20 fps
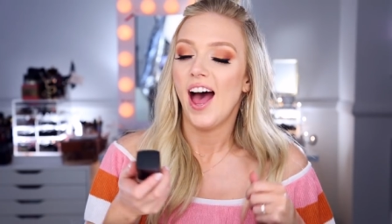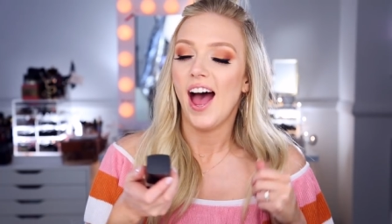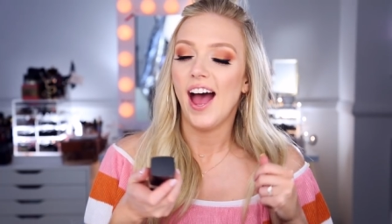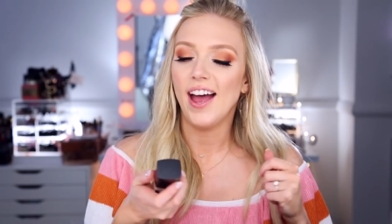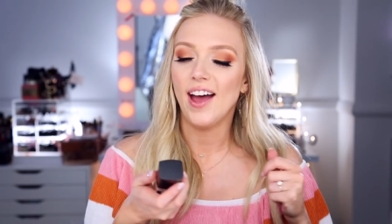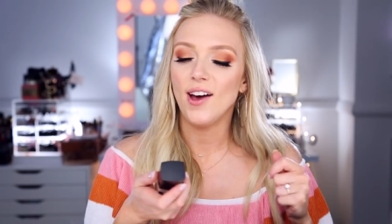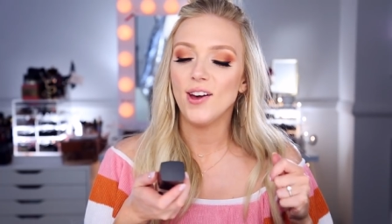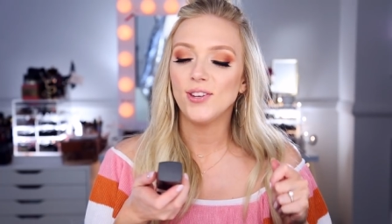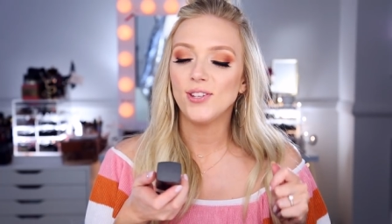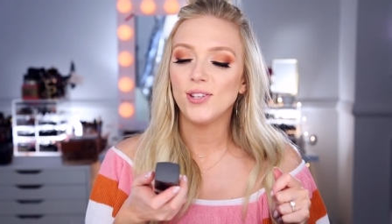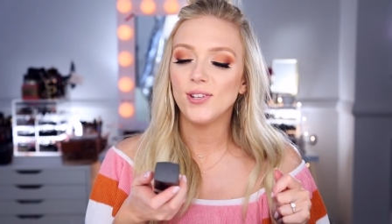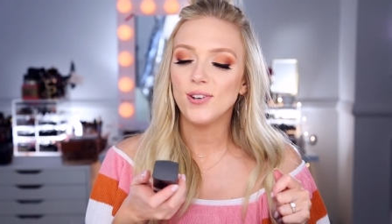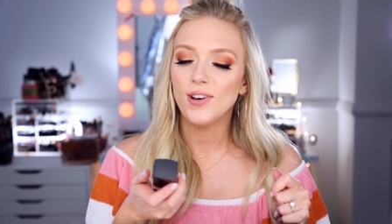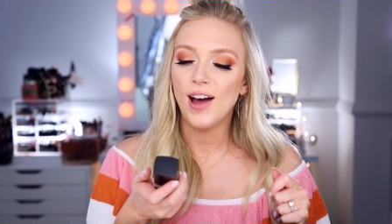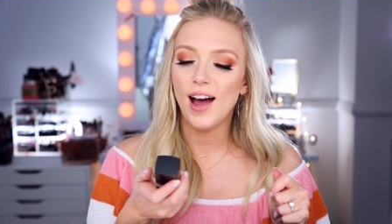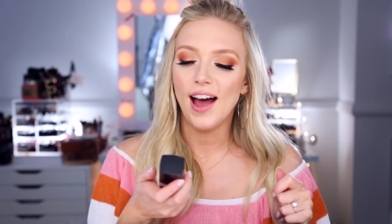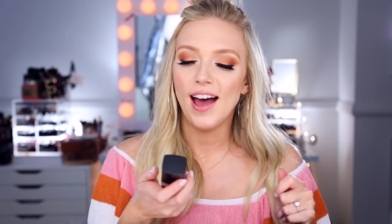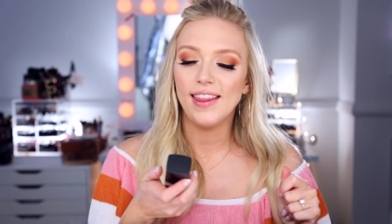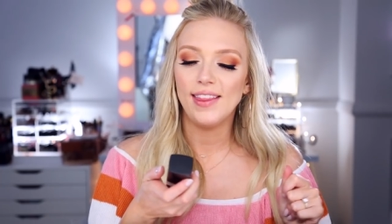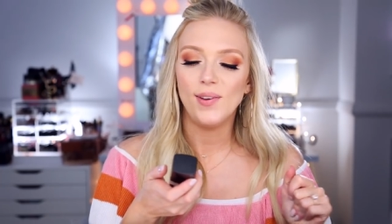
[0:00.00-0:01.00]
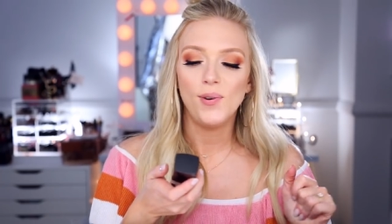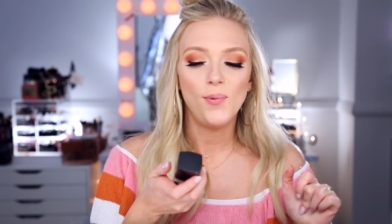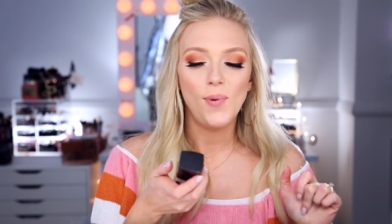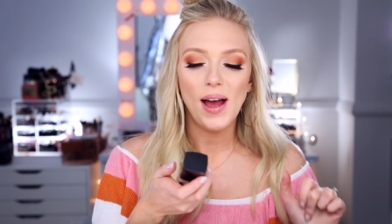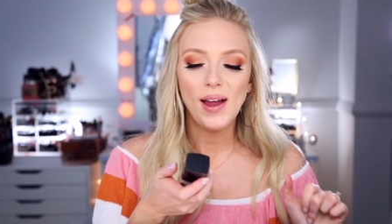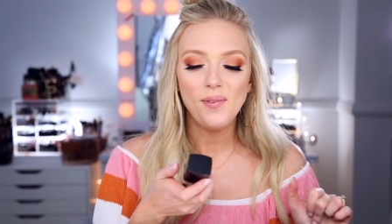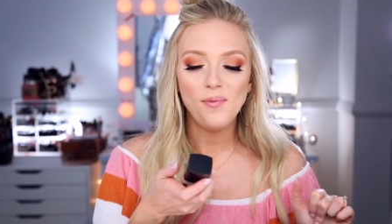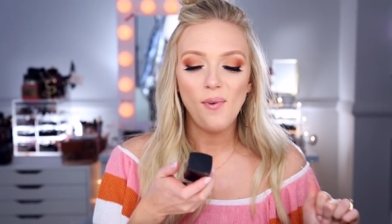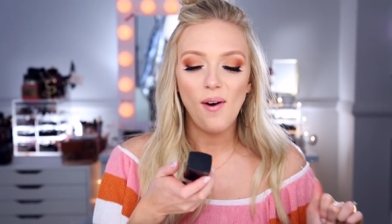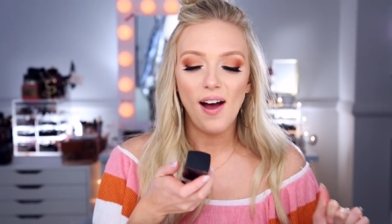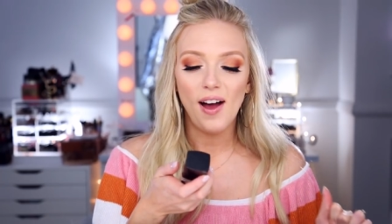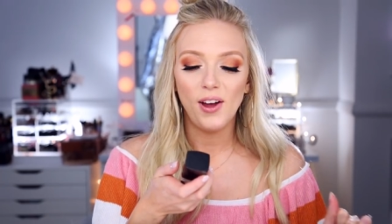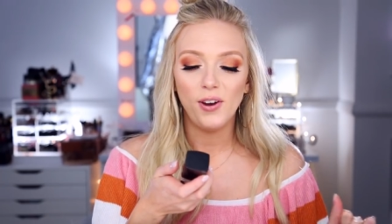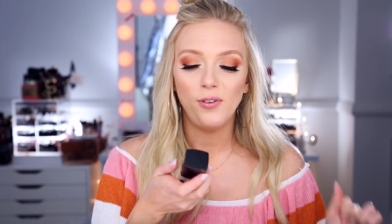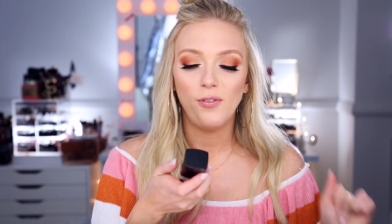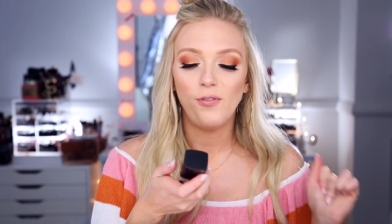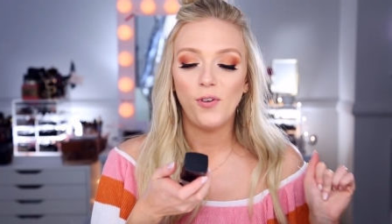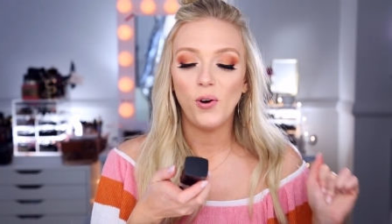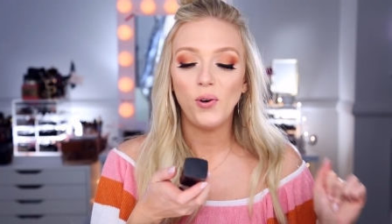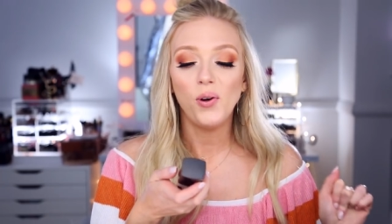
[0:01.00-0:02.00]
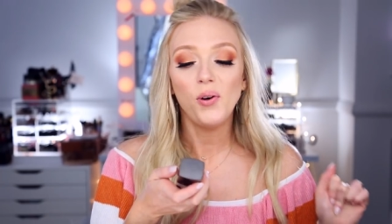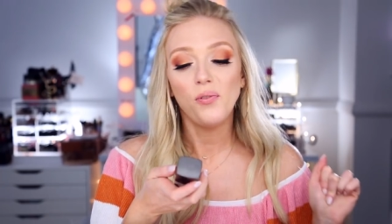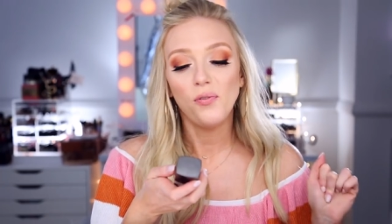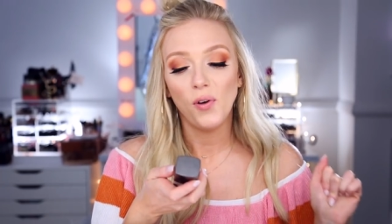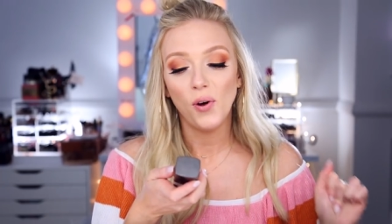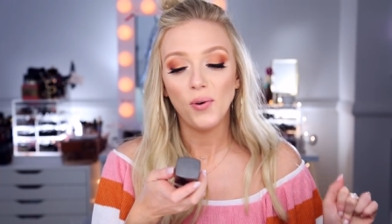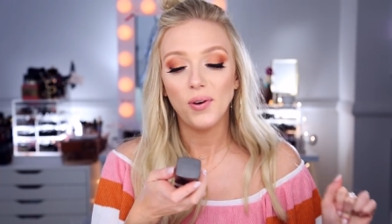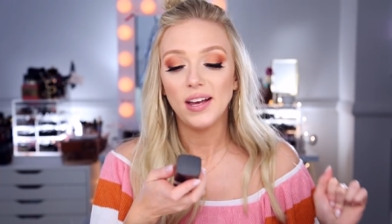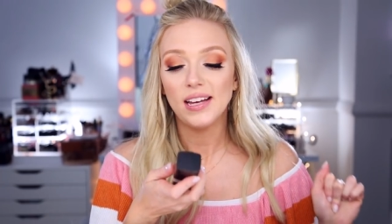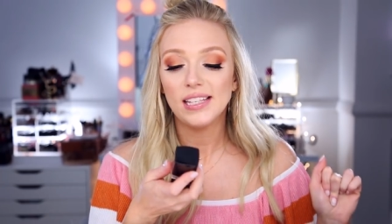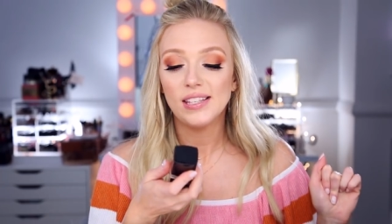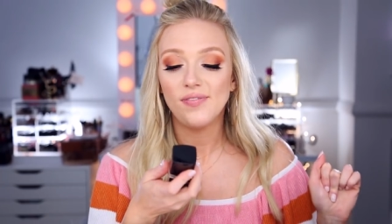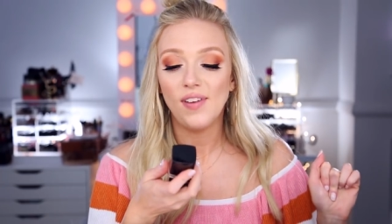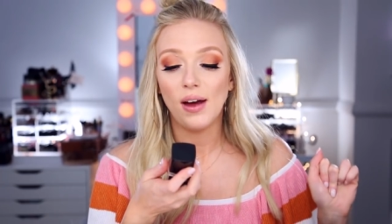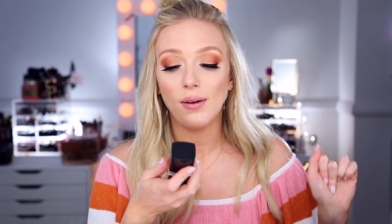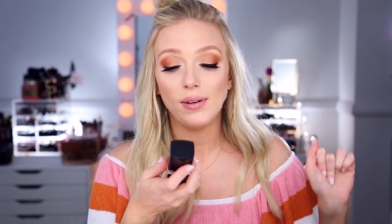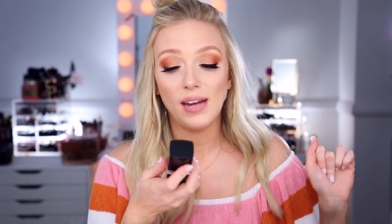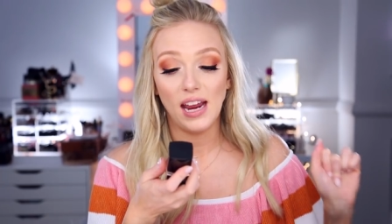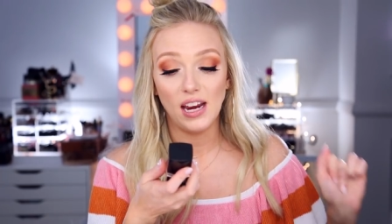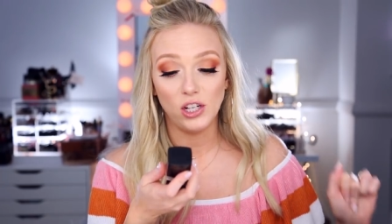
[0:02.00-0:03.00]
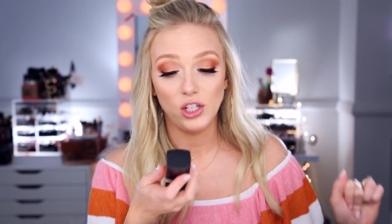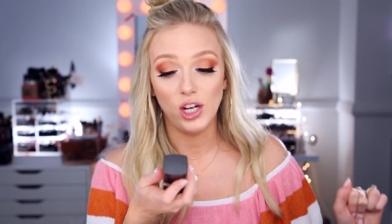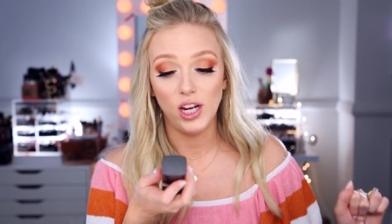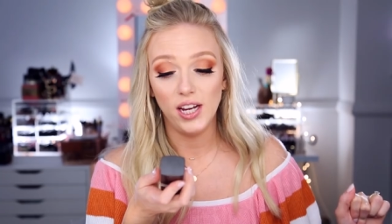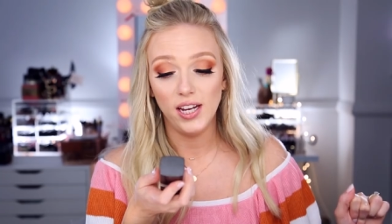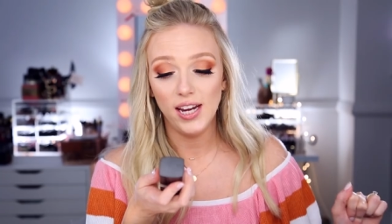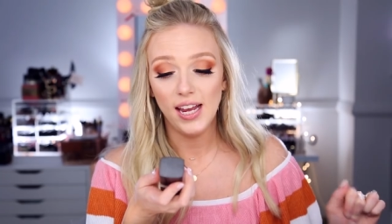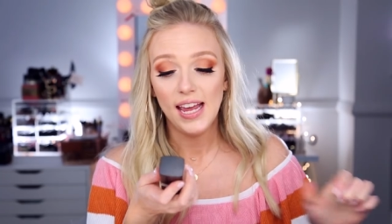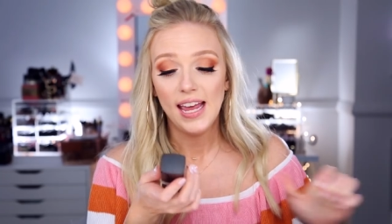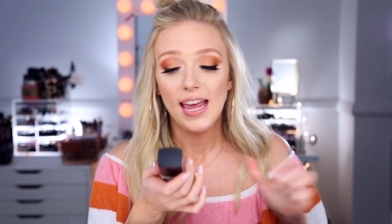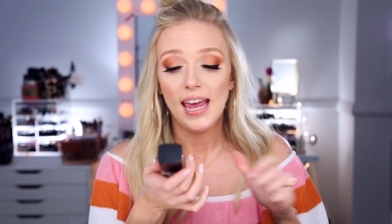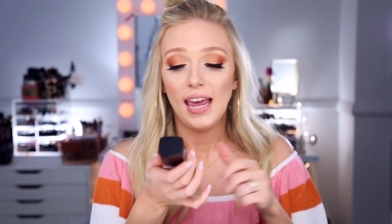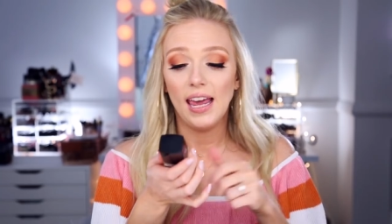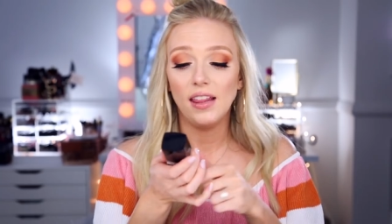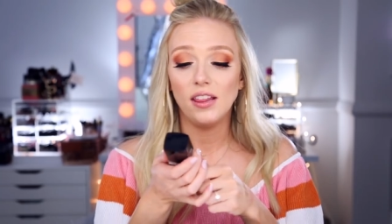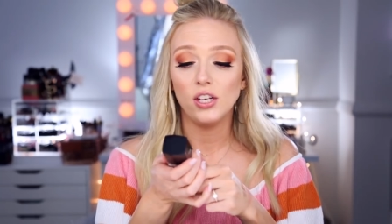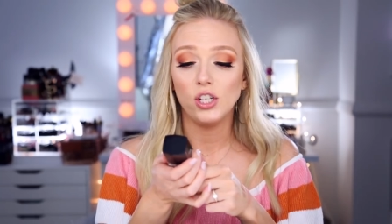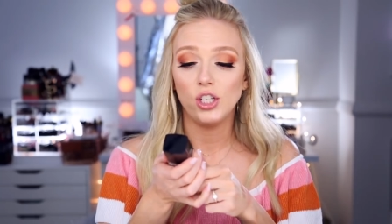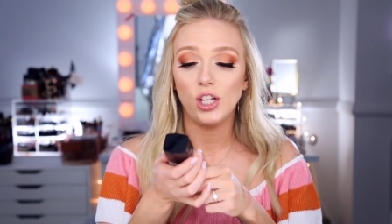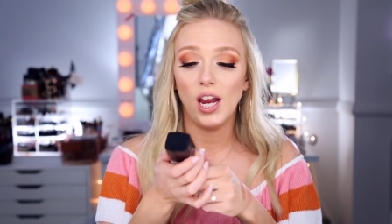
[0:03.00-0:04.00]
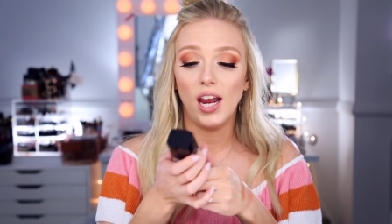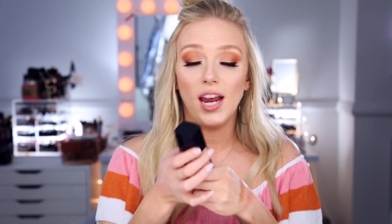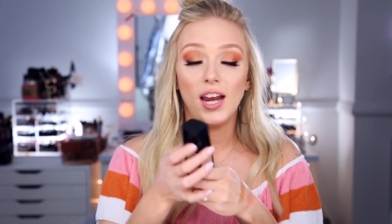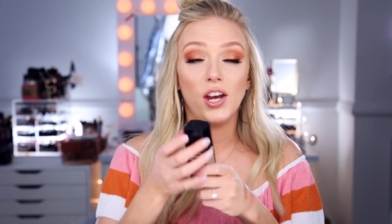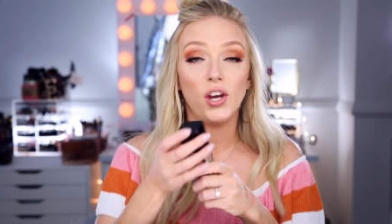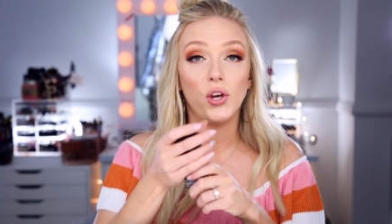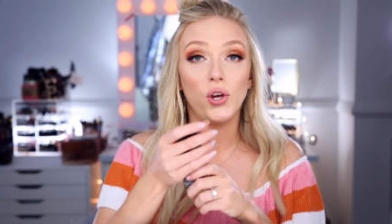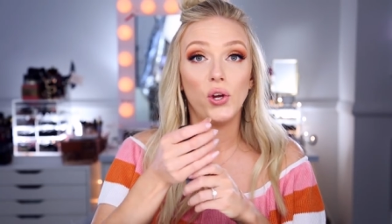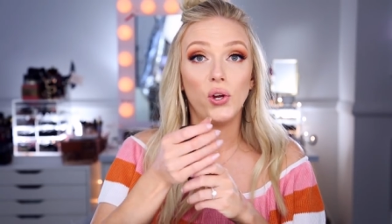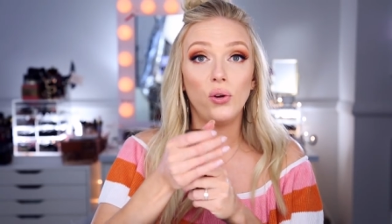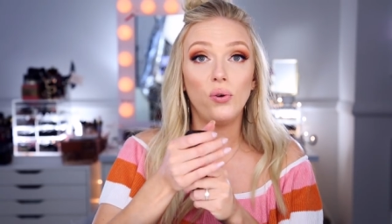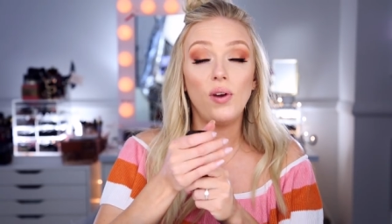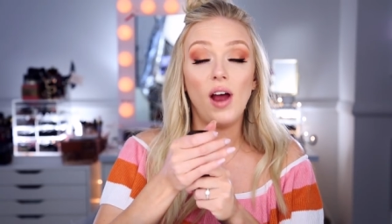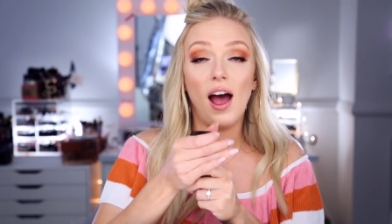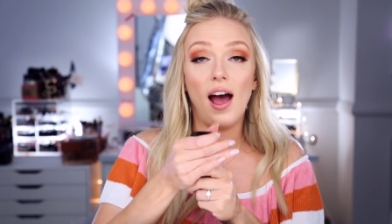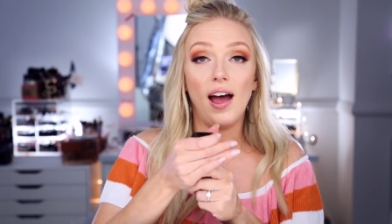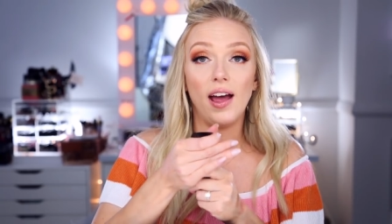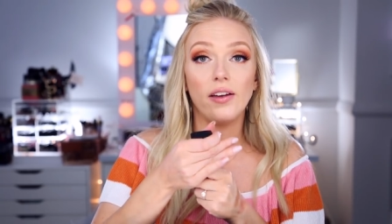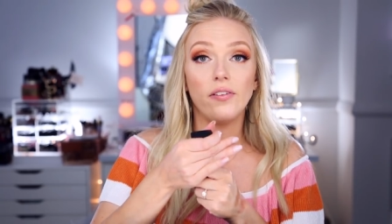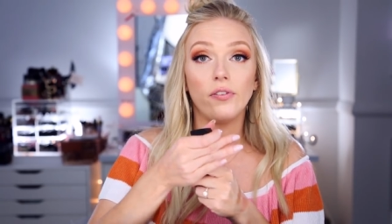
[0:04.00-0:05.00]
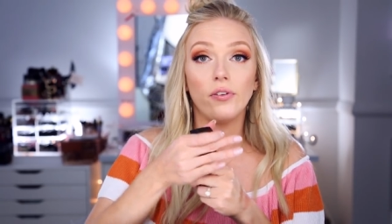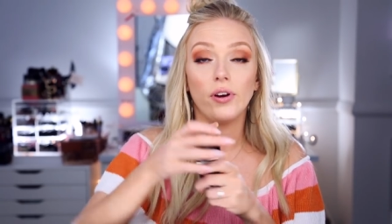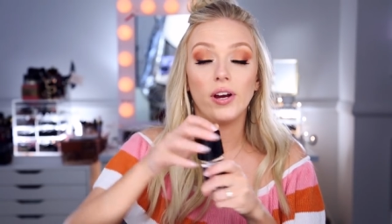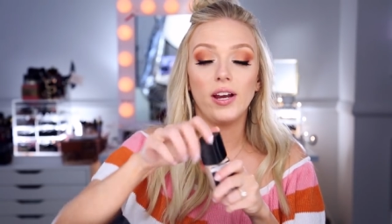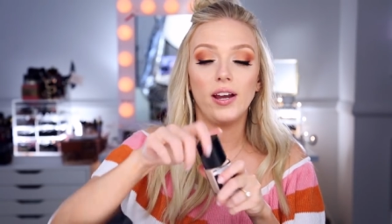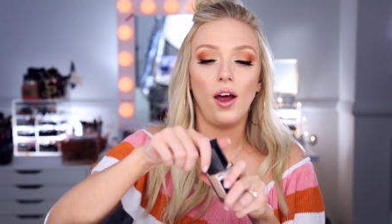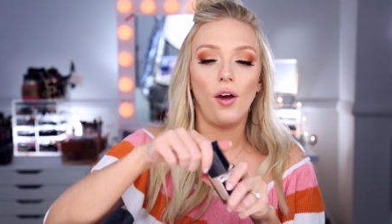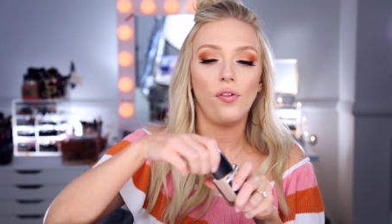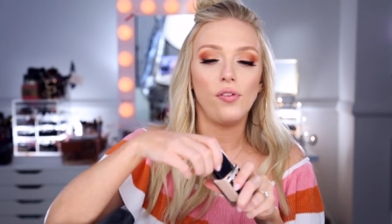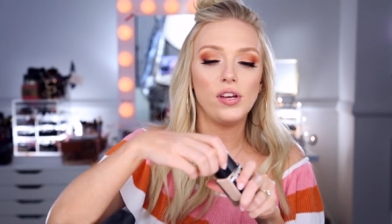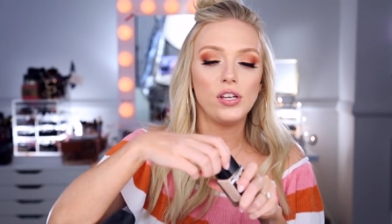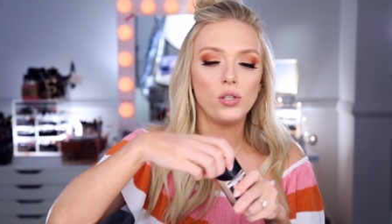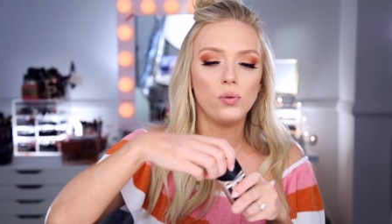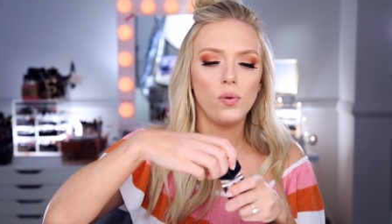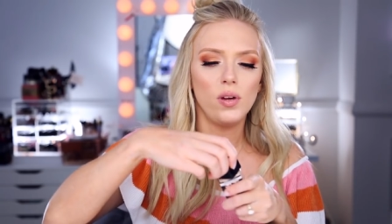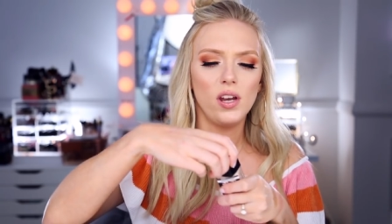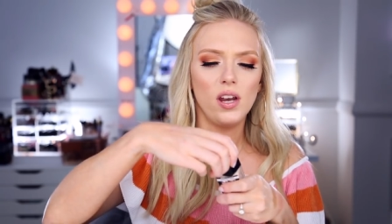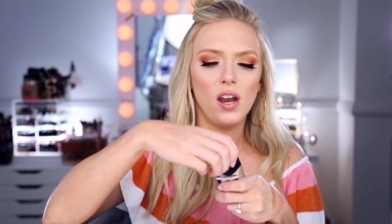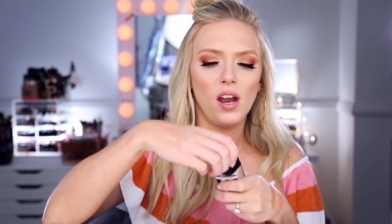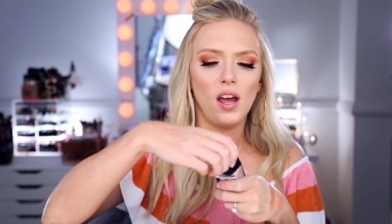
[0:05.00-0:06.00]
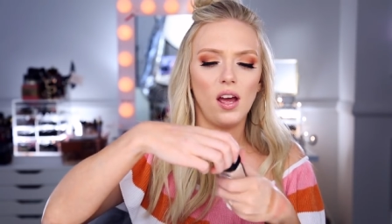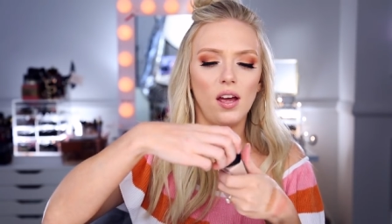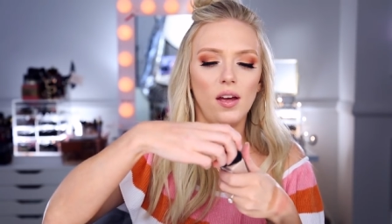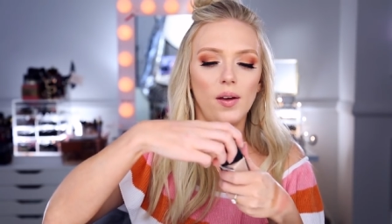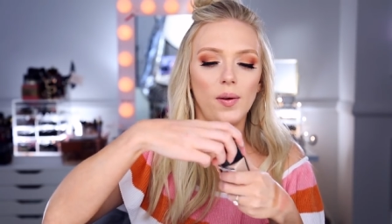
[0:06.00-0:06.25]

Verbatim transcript: I also got the Wet n Wild Photo Focus Foundation in the shade Nude Ivory. Now this one,